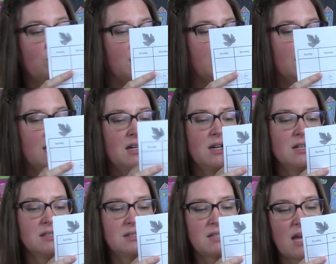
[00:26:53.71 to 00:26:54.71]
We
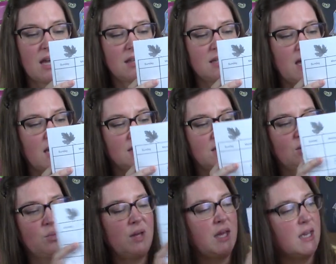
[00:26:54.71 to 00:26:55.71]
say the days of the
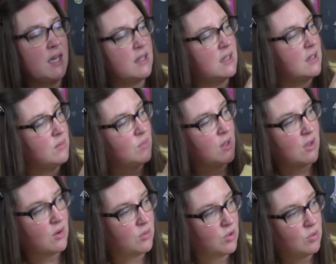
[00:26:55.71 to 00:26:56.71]
week, and then we
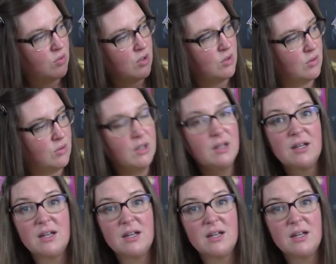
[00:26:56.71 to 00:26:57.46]
go through